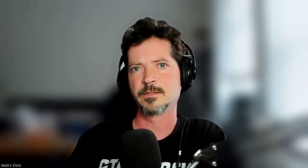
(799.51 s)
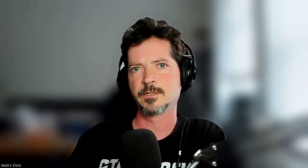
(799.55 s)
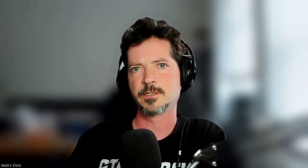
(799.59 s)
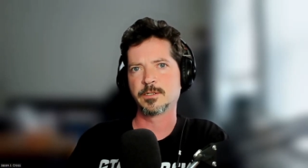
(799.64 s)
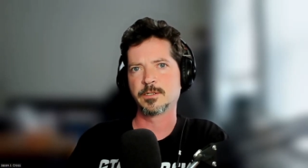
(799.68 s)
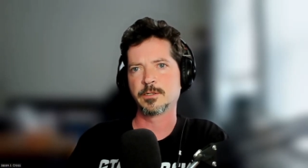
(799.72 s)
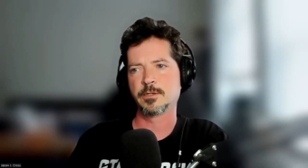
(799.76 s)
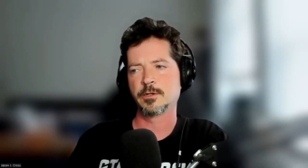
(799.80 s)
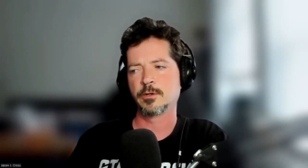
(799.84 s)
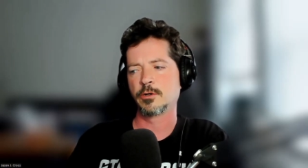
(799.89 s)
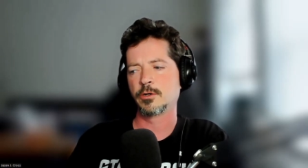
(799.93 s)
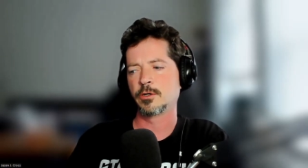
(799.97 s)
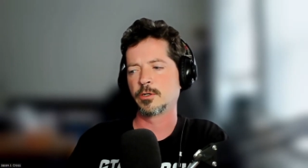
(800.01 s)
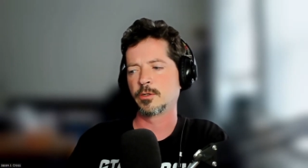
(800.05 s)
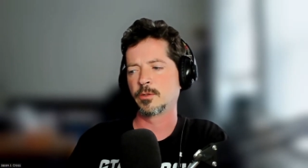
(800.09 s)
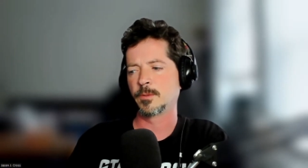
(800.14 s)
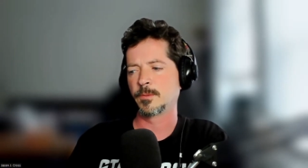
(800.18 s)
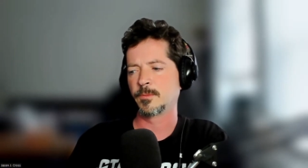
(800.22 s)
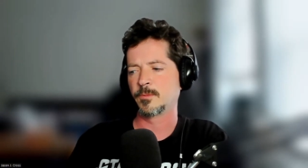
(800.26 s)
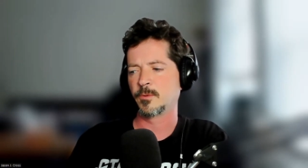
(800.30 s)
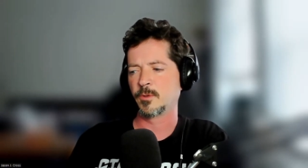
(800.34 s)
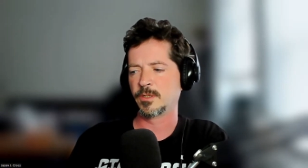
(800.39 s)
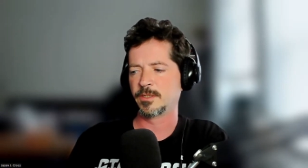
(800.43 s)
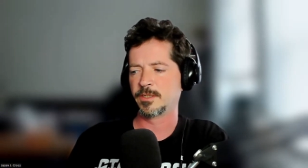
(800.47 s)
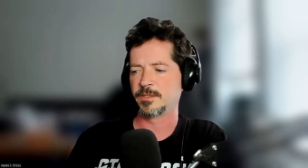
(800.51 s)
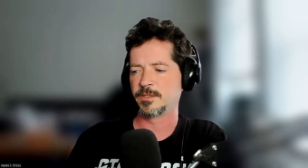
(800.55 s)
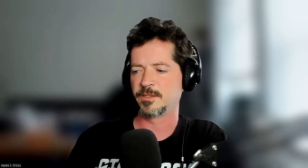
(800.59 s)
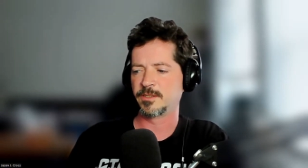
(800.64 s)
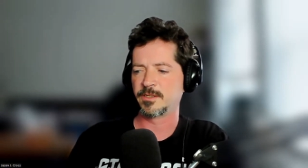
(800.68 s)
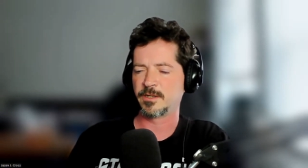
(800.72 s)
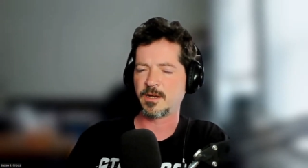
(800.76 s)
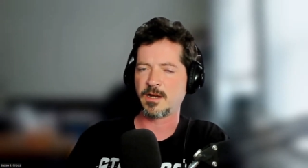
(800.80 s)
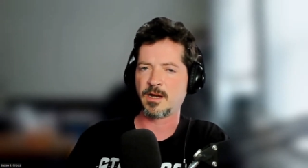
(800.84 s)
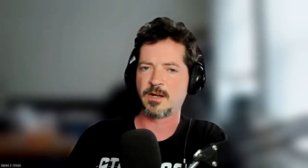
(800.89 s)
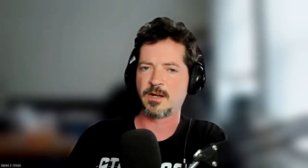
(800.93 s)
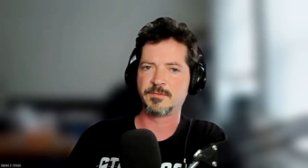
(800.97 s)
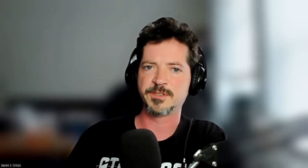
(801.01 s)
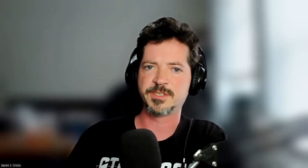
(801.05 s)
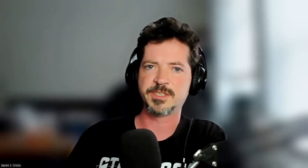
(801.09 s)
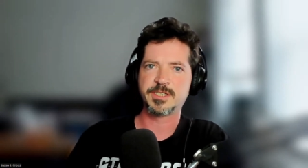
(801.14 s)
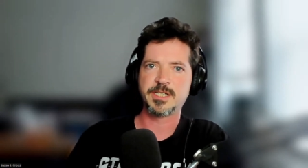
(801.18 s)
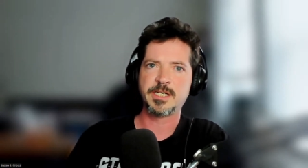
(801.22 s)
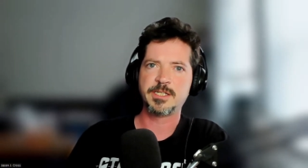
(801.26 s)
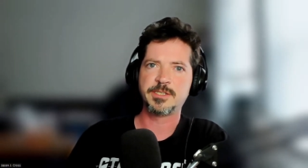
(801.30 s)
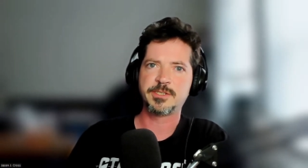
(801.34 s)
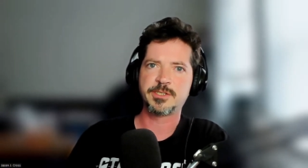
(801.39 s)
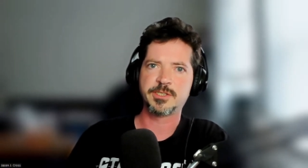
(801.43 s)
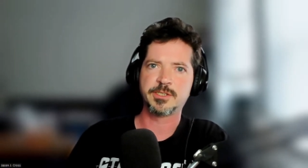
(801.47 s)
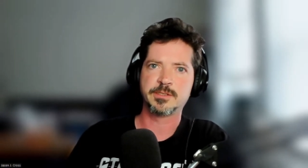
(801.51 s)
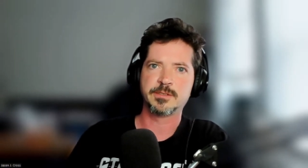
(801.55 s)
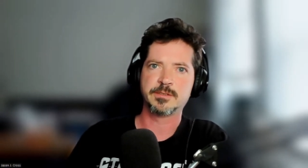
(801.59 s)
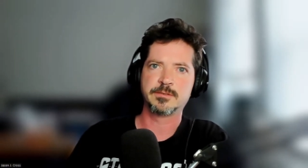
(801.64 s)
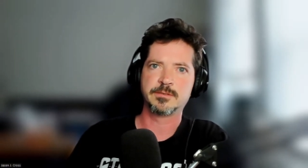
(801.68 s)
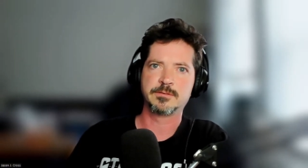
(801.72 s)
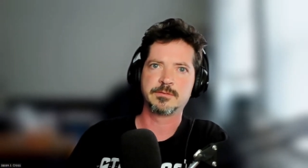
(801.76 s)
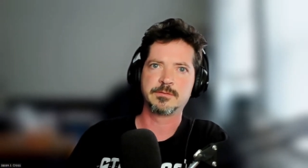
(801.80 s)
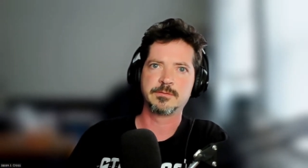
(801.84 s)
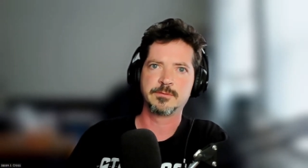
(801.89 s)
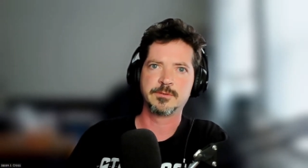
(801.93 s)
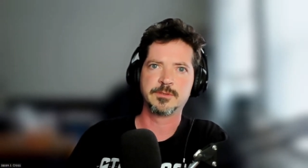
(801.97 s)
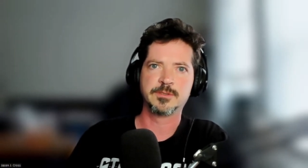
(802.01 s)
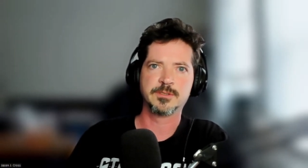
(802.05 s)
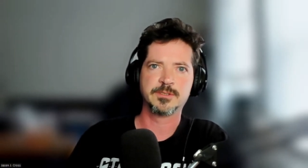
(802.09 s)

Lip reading: Kokoro in the conversation